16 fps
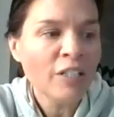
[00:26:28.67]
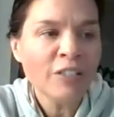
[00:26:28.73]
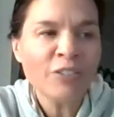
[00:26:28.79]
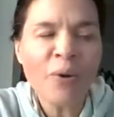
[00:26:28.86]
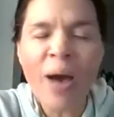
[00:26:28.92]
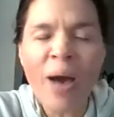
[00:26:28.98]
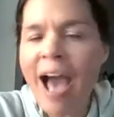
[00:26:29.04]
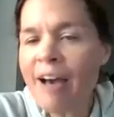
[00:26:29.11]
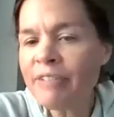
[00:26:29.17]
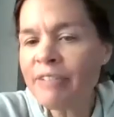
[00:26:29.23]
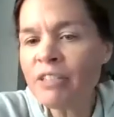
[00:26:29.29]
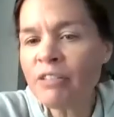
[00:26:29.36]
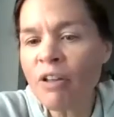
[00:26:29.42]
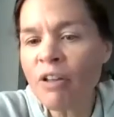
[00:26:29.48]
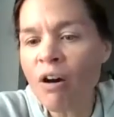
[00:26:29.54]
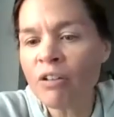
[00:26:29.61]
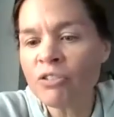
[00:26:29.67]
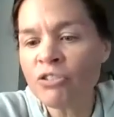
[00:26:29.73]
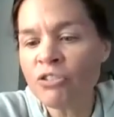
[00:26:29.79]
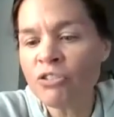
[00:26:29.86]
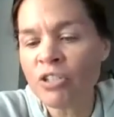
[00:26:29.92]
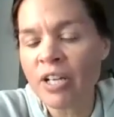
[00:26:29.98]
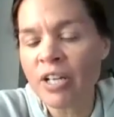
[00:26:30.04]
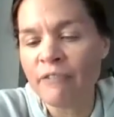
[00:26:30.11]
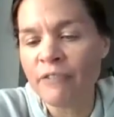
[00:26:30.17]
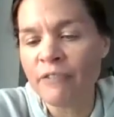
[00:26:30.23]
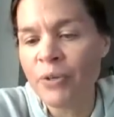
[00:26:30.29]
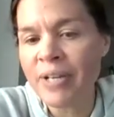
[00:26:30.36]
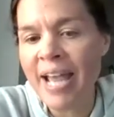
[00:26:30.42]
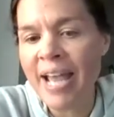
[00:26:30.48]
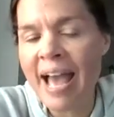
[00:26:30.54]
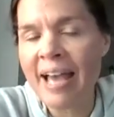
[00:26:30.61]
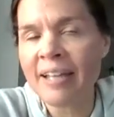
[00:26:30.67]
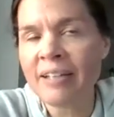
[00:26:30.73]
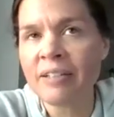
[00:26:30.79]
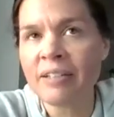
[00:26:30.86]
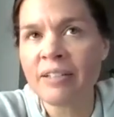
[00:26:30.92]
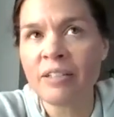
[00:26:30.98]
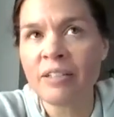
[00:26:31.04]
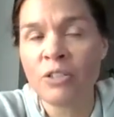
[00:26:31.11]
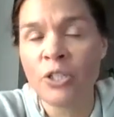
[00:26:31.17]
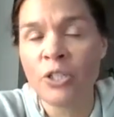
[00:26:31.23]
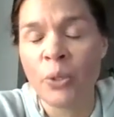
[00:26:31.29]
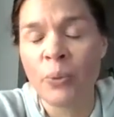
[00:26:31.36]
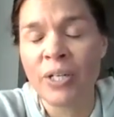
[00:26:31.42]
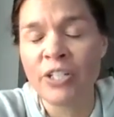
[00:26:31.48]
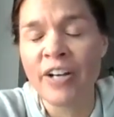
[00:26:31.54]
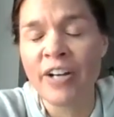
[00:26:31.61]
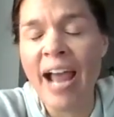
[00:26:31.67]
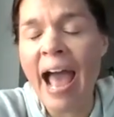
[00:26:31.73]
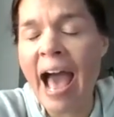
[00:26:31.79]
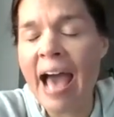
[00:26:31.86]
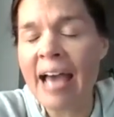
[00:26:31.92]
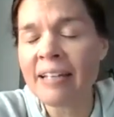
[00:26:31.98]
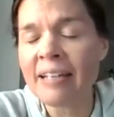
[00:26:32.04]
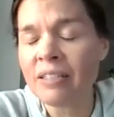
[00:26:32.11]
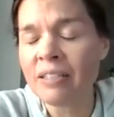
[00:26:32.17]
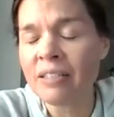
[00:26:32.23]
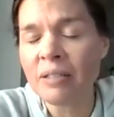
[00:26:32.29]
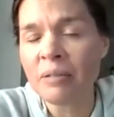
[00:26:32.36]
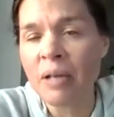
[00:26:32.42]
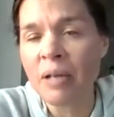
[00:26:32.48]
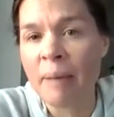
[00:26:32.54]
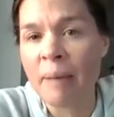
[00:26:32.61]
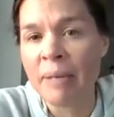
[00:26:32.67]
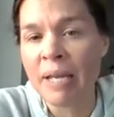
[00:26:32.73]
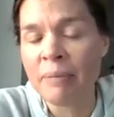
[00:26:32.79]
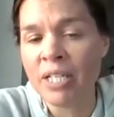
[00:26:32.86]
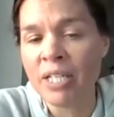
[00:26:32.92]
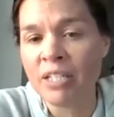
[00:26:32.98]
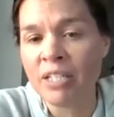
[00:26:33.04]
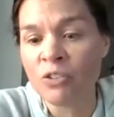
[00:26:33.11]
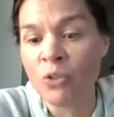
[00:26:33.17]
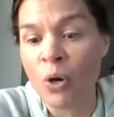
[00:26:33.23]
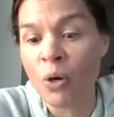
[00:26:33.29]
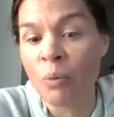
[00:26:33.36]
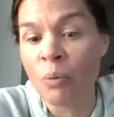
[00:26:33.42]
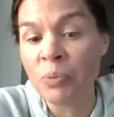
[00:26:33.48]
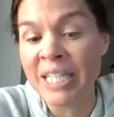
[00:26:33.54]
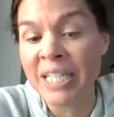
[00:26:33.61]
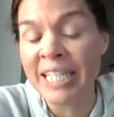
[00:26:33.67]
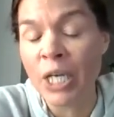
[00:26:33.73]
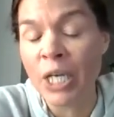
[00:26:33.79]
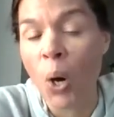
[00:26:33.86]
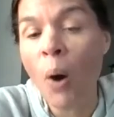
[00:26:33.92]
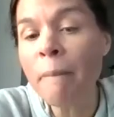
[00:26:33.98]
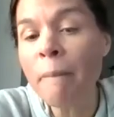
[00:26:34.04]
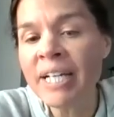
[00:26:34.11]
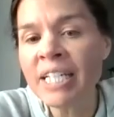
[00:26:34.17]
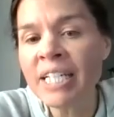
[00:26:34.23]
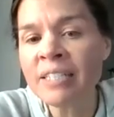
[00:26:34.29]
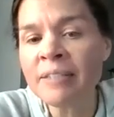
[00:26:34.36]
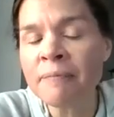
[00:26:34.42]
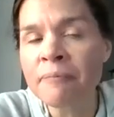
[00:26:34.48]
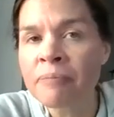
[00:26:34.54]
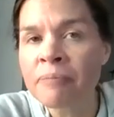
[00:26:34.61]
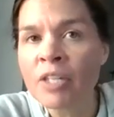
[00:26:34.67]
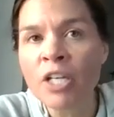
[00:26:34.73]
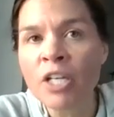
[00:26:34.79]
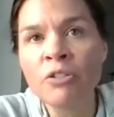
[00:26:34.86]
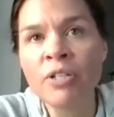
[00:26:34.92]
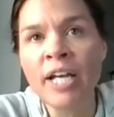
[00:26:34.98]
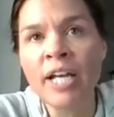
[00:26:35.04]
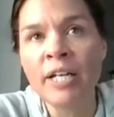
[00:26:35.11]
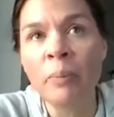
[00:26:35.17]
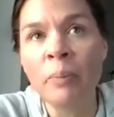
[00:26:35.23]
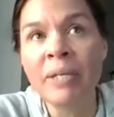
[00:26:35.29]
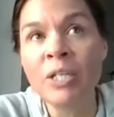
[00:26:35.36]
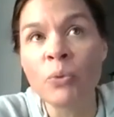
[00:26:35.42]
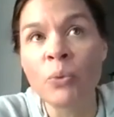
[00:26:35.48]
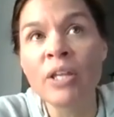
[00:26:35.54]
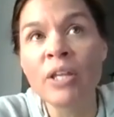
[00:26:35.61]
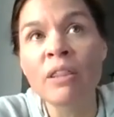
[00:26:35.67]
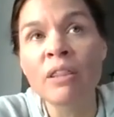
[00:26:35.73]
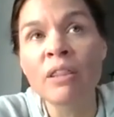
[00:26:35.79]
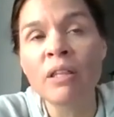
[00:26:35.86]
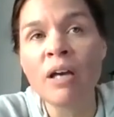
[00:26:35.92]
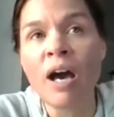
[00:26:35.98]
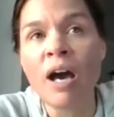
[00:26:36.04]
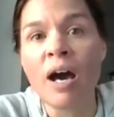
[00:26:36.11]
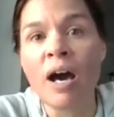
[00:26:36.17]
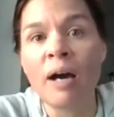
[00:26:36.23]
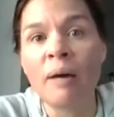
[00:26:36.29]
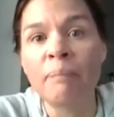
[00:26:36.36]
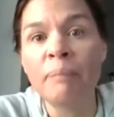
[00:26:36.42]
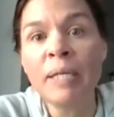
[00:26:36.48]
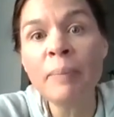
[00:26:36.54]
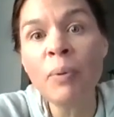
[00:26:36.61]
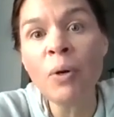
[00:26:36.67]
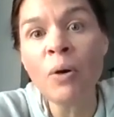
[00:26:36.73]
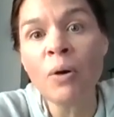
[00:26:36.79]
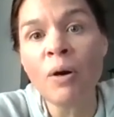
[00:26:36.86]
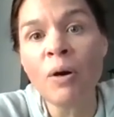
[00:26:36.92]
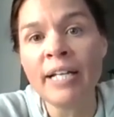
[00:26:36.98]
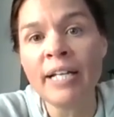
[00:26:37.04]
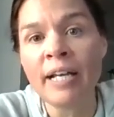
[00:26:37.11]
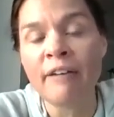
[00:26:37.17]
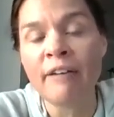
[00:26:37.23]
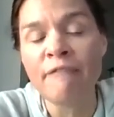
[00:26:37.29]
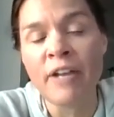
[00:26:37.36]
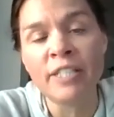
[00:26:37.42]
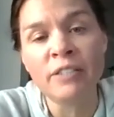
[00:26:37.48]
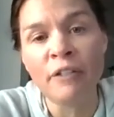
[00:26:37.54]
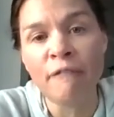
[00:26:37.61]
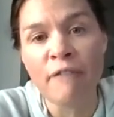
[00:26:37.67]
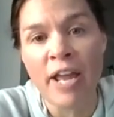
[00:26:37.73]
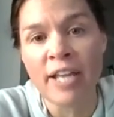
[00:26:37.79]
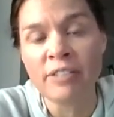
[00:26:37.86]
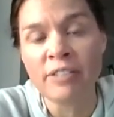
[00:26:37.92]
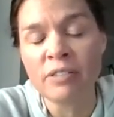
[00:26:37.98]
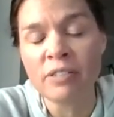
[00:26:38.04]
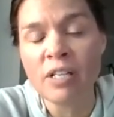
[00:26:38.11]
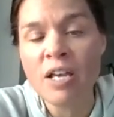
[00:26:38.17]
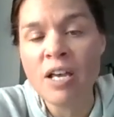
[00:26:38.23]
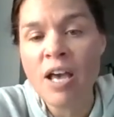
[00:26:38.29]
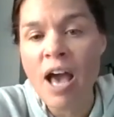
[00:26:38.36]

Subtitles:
So having lunch, if you can, where you're at, maybe it's not completely open, you cannot meet with people on a face-to-face